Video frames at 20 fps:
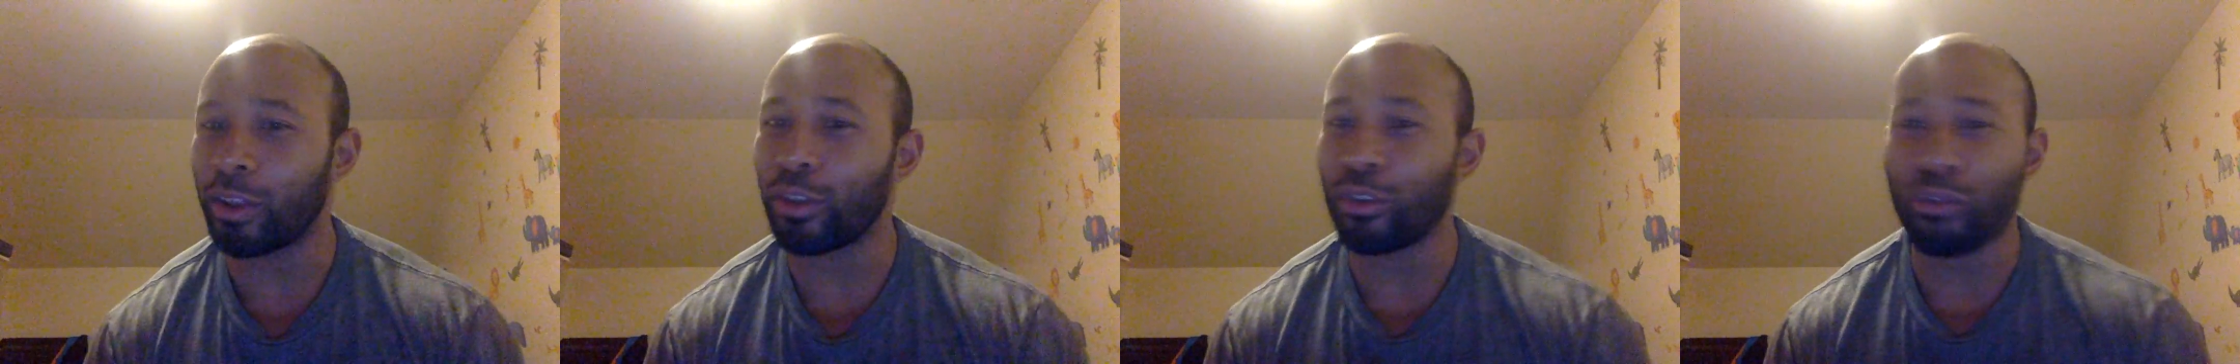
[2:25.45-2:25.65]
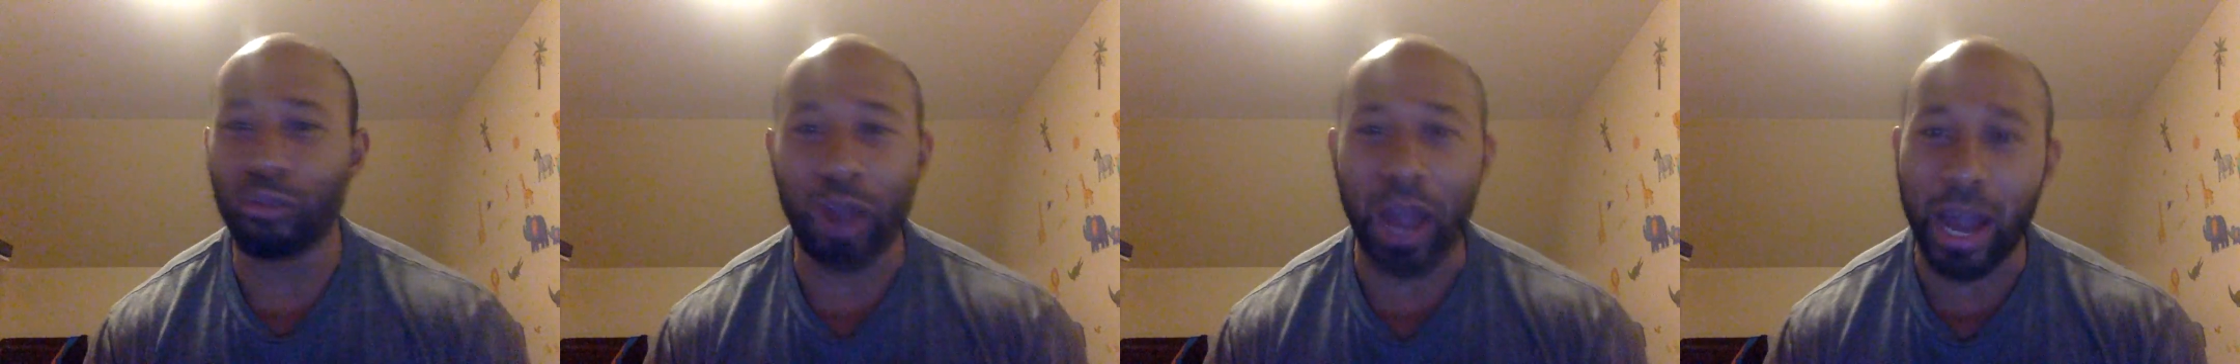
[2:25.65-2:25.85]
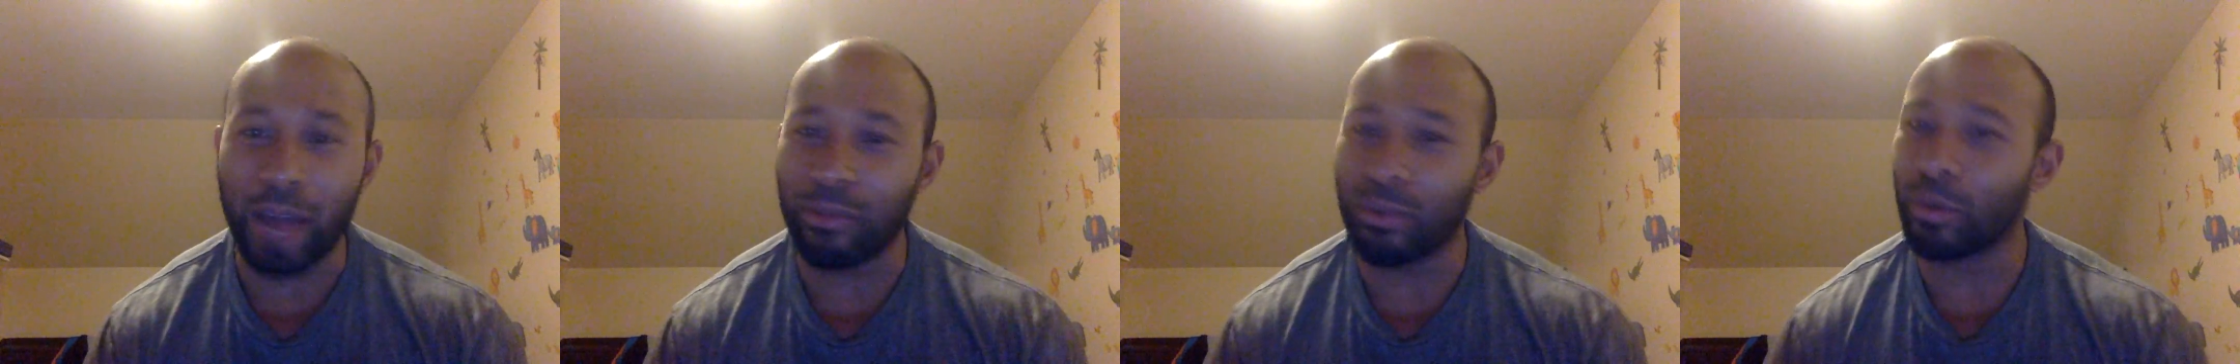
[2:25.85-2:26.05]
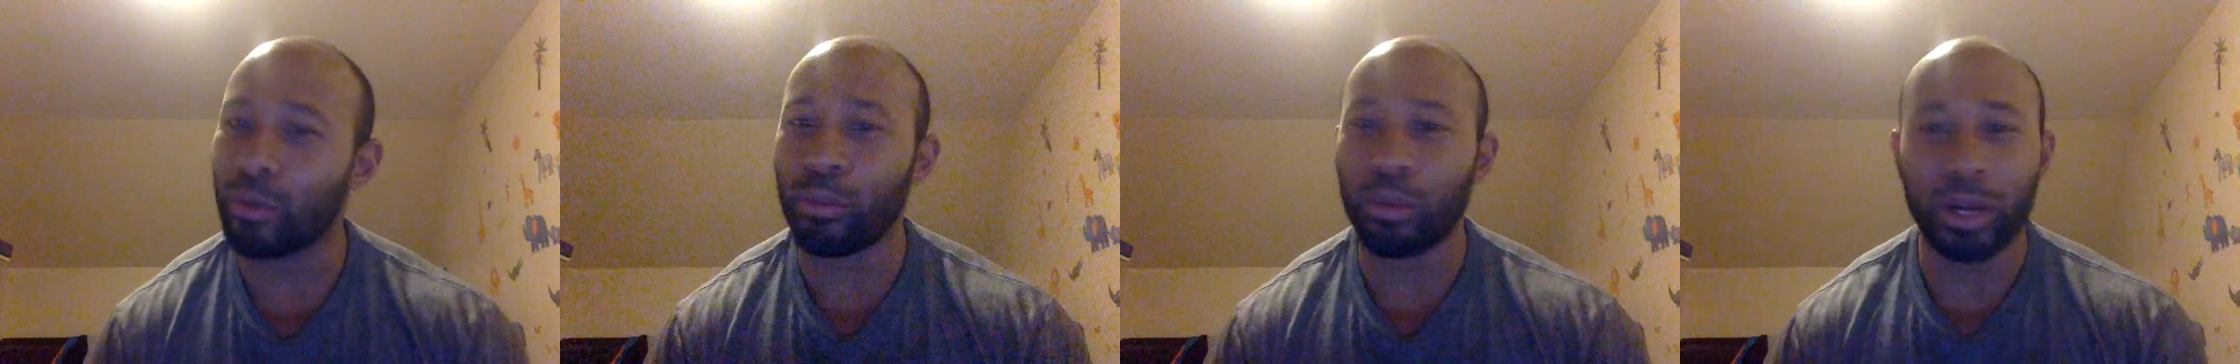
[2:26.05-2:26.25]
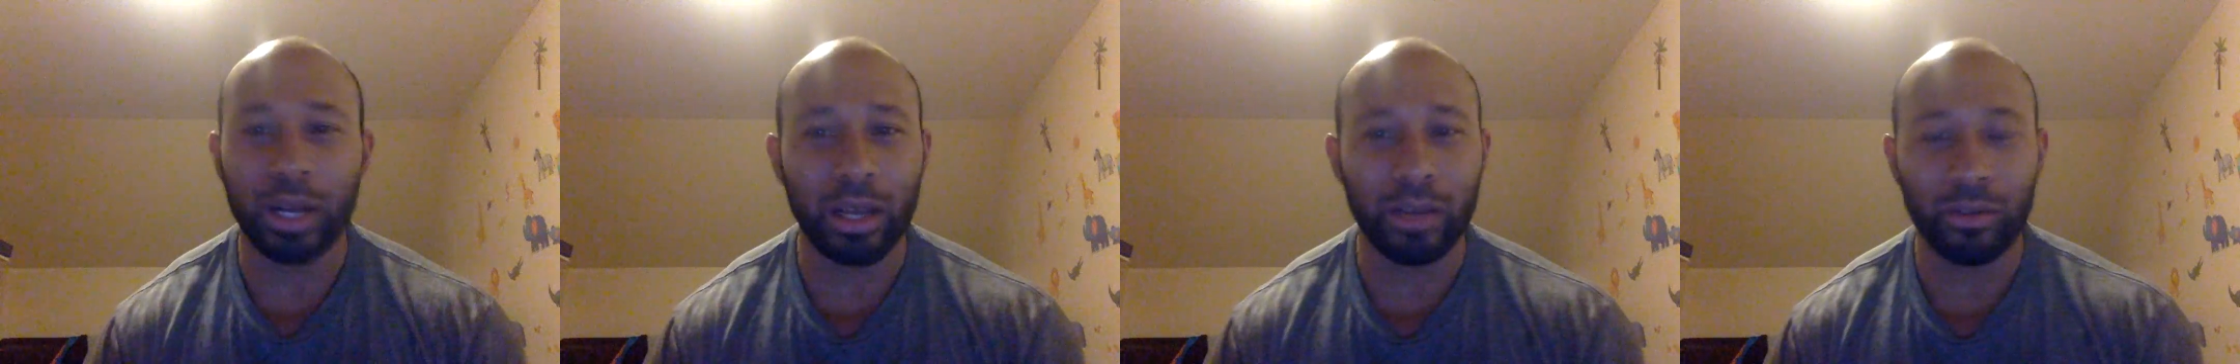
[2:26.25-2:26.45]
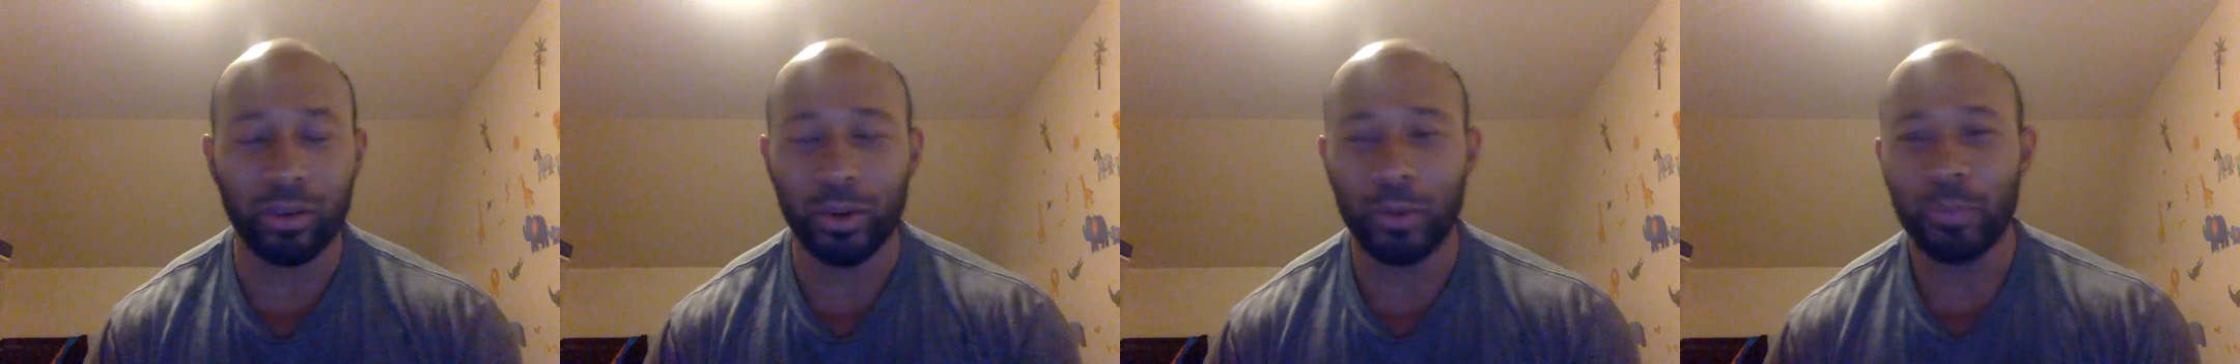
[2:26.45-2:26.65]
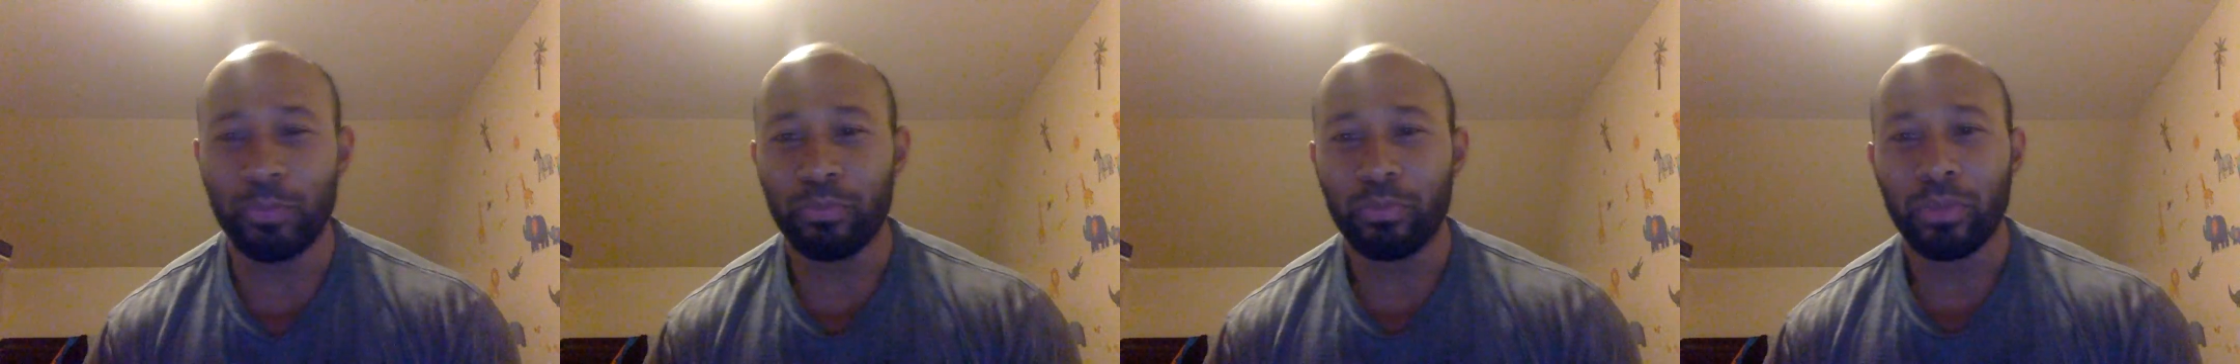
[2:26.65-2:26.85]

it, driver, whatever.